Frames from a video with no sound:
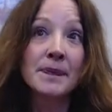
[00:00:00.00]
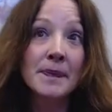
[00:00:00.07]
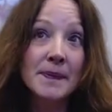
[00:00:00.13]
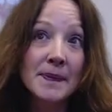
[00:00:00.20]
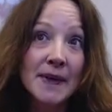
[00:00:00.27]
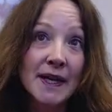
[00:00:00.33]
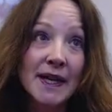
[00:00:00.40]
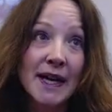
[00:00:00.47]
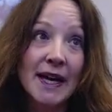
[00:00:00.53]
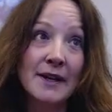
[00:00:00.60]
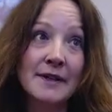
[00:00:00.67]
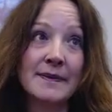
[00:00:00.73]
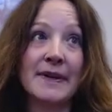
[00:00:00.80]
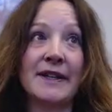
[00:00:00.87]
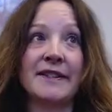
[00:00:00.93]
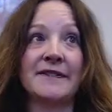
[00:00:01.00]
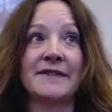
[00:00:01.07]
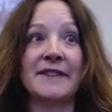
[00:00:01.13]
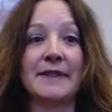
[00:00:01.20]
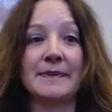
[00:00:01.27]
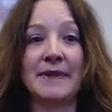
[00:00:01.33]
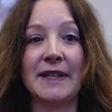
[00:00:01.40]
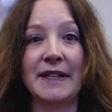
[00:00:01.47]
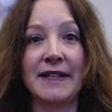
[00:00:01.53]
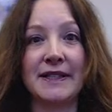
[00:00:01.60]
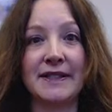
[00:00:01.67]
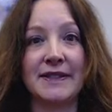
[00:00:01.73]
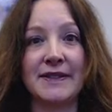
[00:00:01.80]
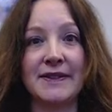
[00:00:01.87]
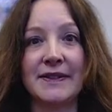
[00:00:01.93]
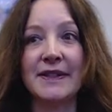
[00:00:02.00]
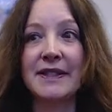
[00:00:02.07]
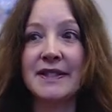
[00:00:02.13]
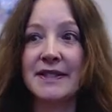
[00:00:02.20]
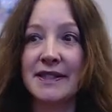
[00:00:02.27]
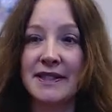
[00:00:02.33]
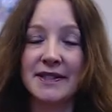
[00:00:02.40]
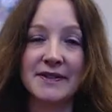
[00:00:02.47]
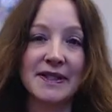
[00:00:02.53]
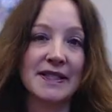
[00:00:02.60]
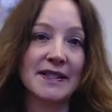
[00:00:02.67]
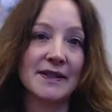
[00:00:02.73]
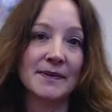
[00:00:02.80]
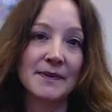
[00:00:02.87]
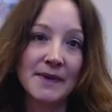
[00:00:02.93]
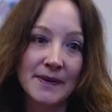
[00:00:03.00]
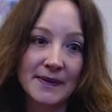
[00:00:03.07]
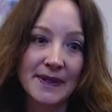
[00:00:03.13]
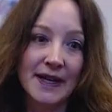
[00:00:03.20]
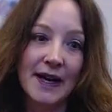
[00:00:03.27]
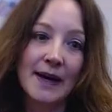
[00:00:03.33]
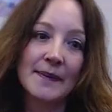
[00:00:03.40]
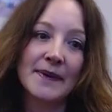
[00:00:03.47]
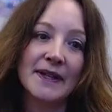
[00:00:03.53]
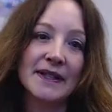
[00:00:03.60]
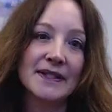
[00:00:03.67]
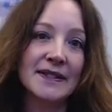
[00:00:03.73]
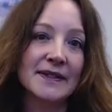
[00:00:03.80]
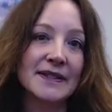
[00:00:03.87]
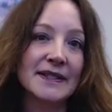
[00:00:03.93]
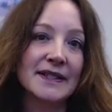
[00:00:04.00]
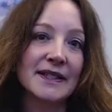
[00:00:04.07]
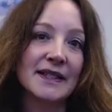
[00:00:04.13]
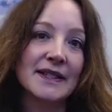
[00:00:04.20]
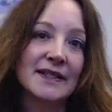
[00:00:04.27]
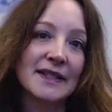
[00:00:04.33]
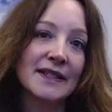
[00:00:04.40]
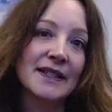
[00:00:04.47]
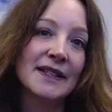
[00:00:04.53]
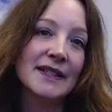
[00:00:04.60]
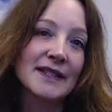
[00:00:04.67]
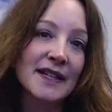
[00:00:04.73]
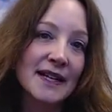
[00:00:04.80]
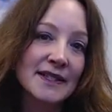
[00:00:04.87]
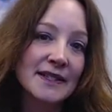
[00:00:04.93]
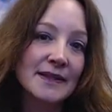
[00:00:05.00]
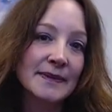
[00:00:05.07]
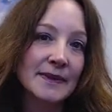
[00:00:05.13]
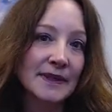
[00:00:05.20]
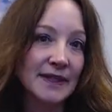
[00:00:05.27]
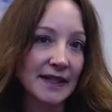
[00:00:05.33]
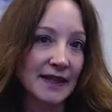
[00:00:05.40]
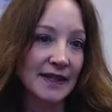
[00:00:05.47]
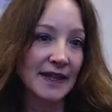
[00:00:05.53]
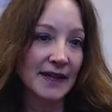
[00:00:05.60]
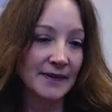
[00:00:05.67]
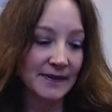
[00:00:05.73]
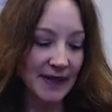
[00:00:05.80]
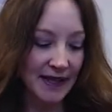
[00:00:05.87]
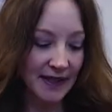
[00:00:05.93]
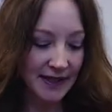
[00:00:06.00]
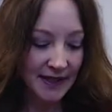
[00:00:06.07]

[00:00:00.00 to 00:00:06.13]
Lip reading: but how about if we apply it to this situation? What would happen? So is it contestable in that way?